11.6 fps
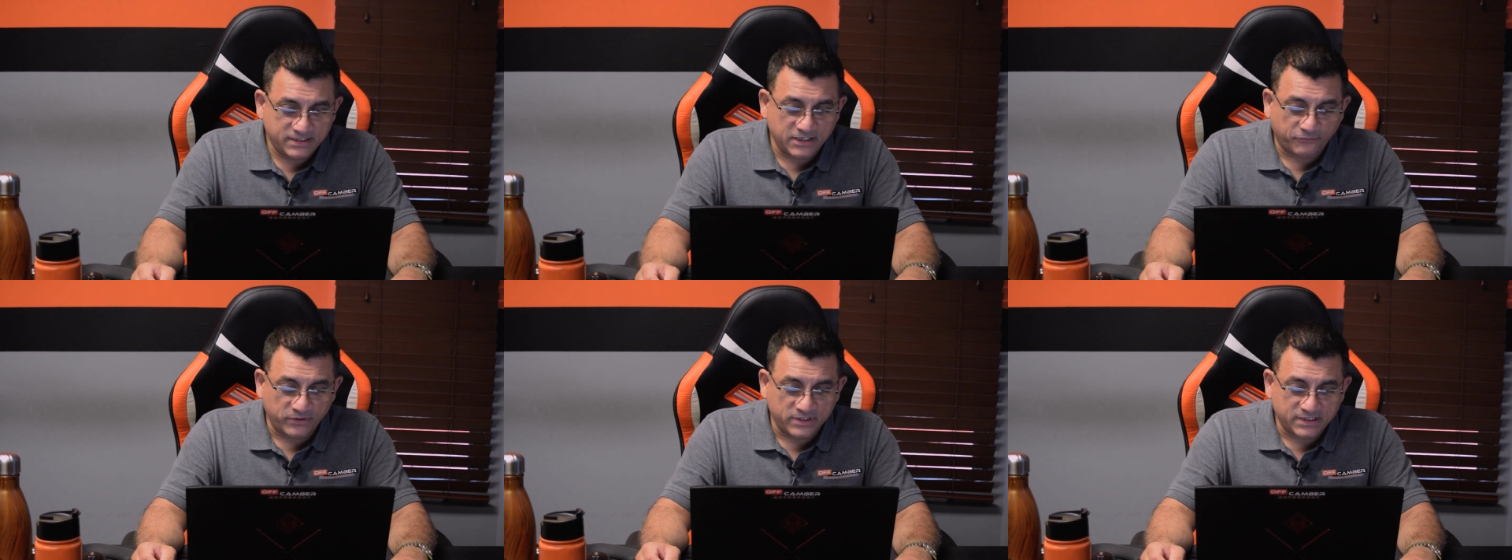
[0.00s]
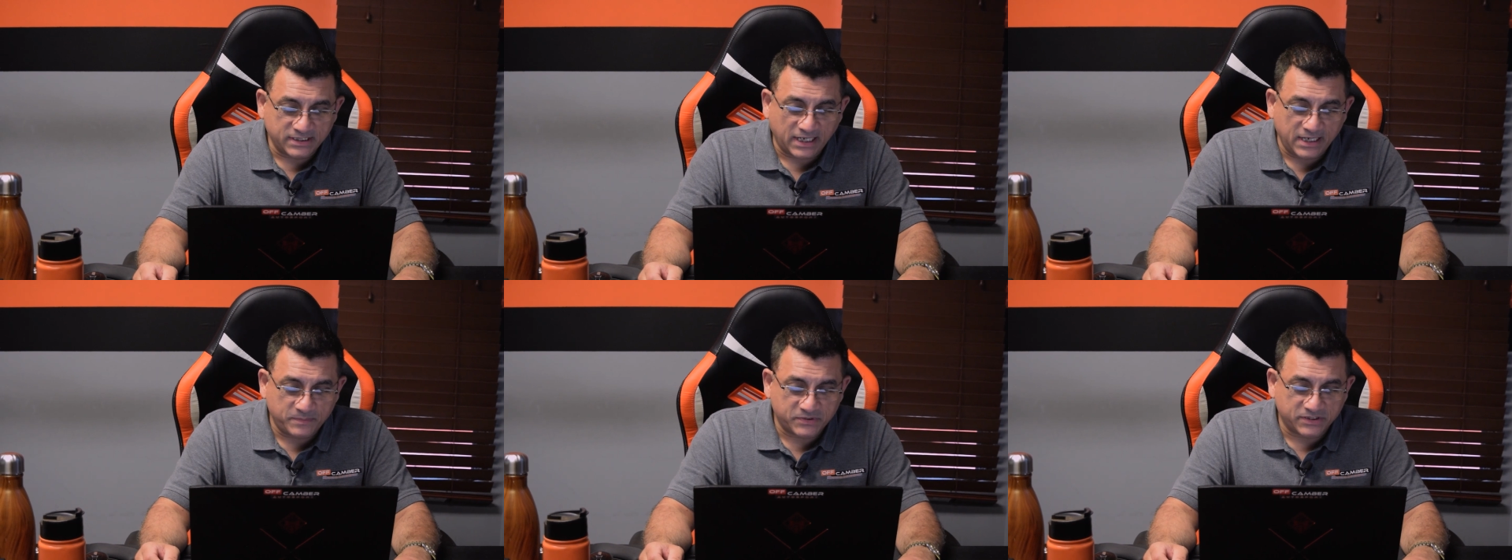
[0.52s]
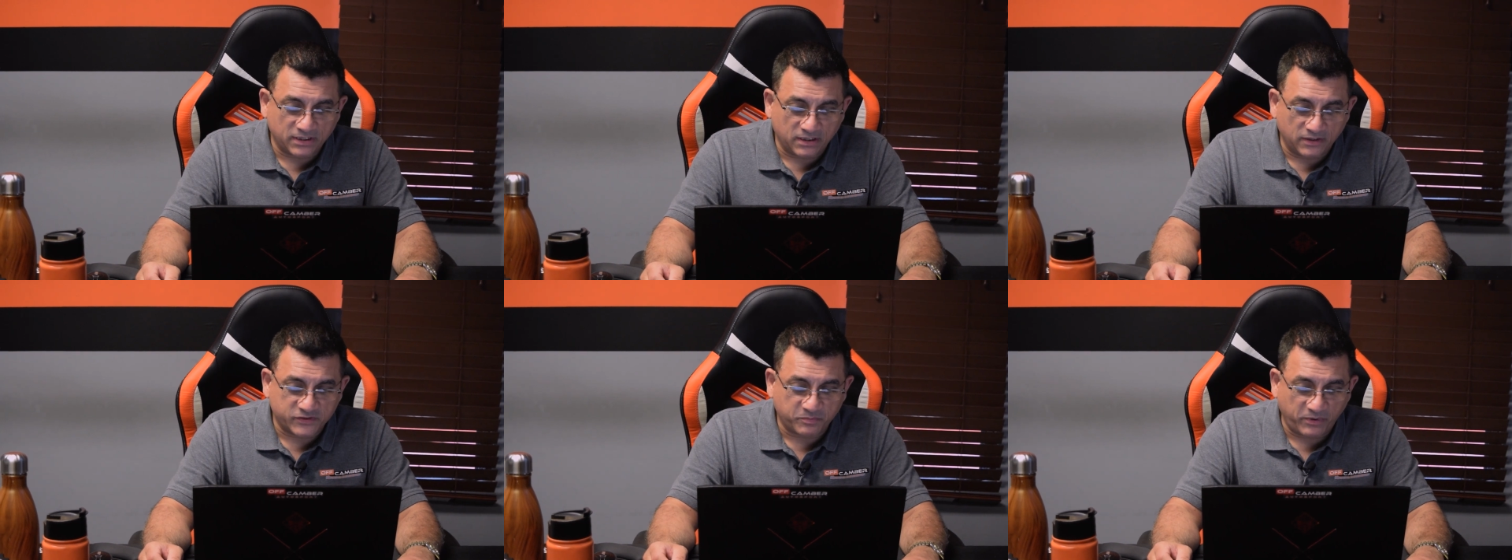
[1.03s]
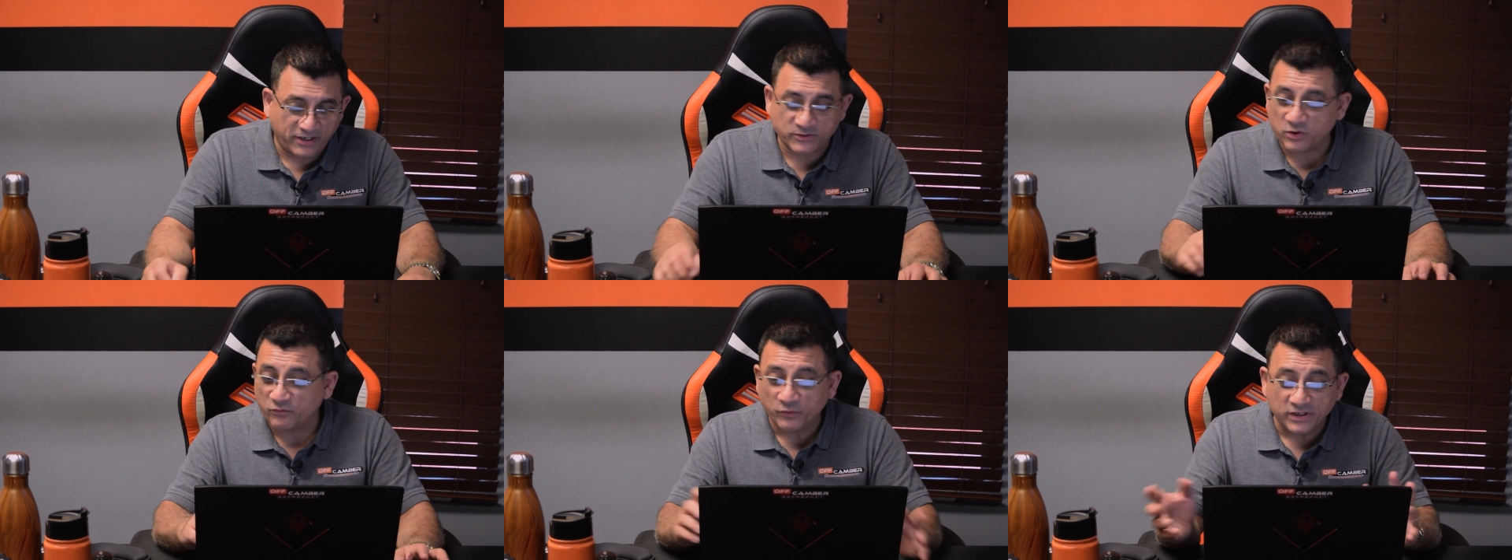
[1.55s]
Different types of springs,
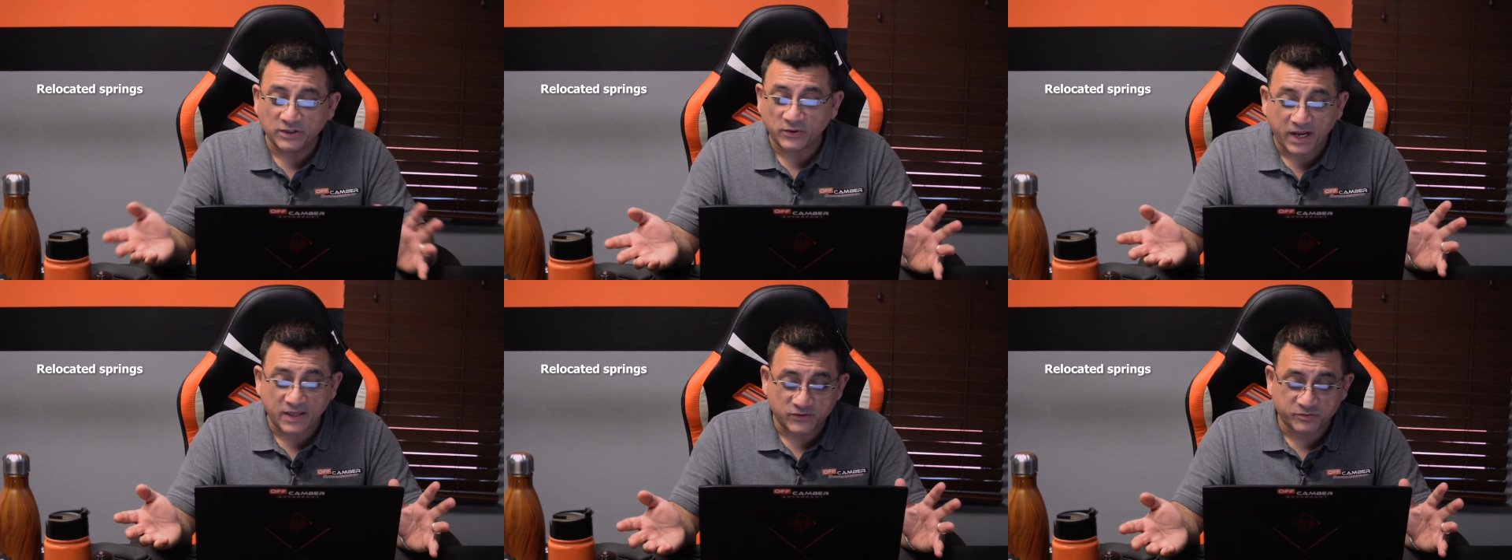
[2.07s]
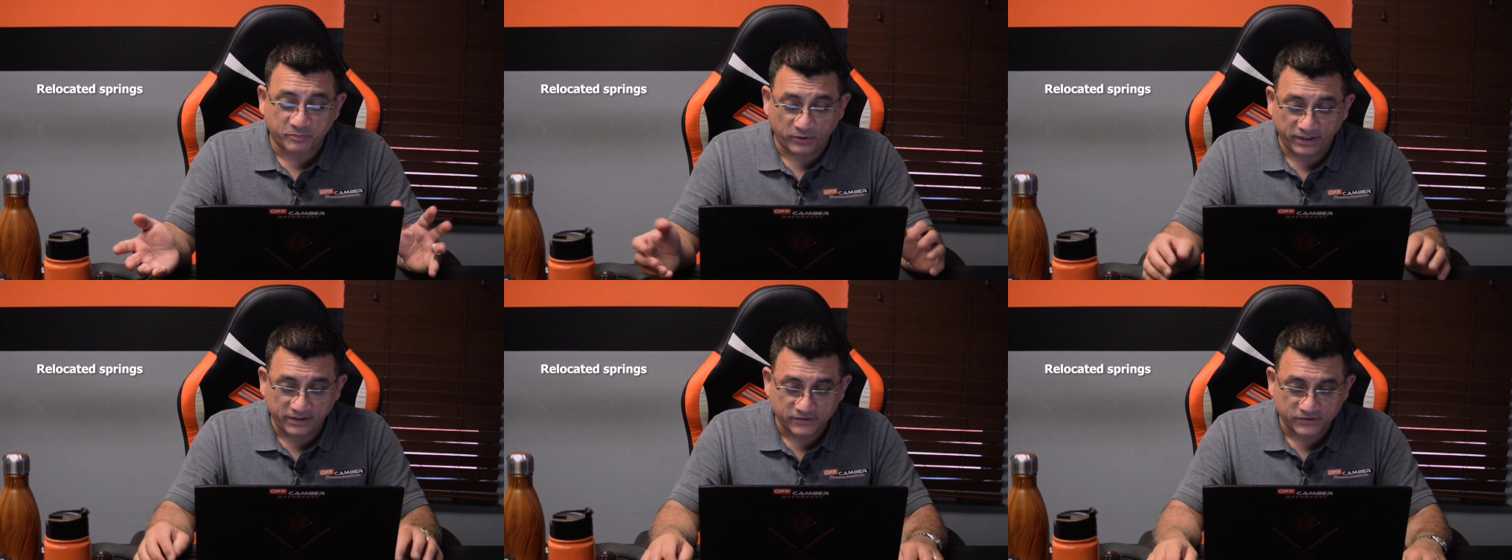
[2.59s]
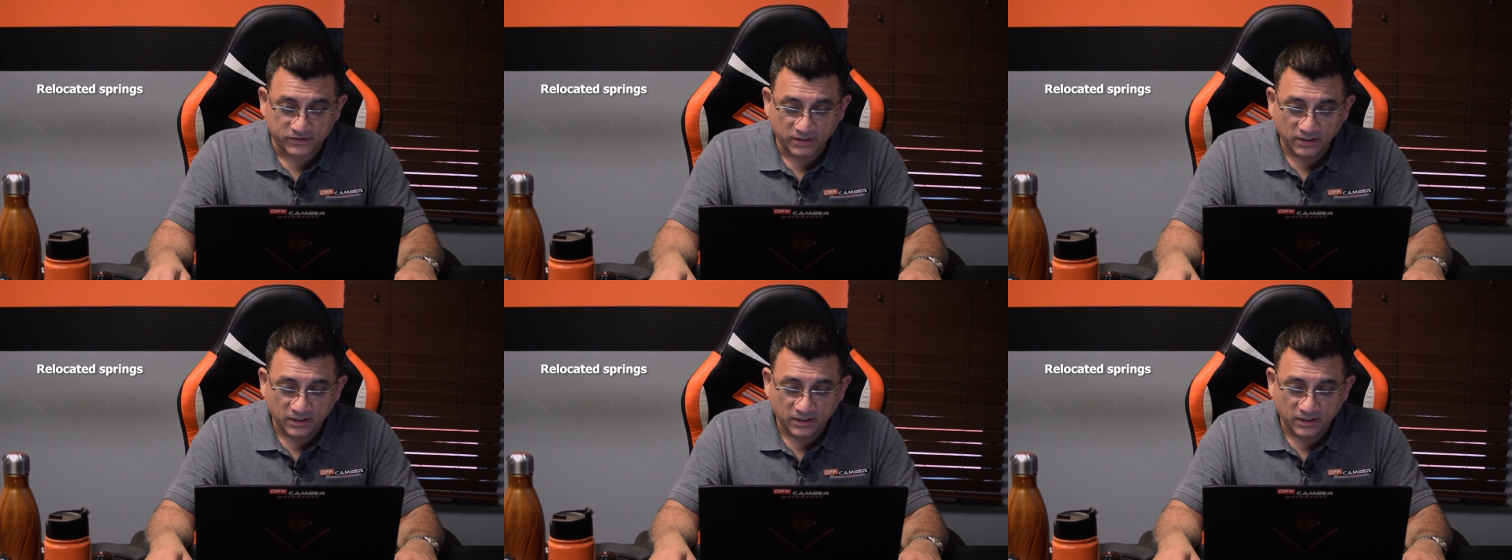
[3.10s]
you relocate the springs,